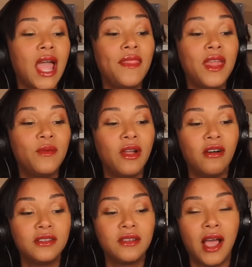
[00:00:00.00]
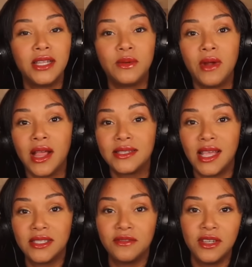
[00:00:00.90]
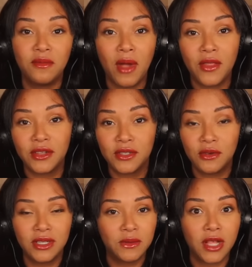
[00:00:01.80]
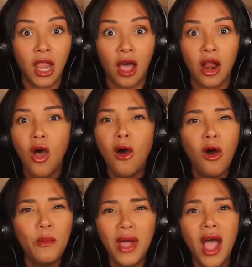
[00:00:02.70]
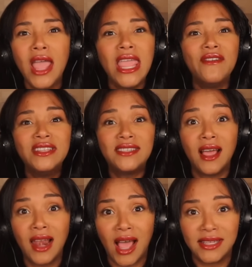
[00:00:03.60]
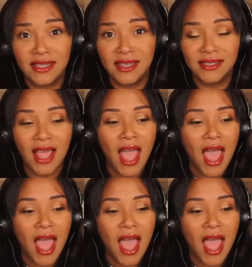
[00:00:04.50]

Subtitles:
And then we also had to wear accessories from other stores. It was a lot. Oh, even sunglasses.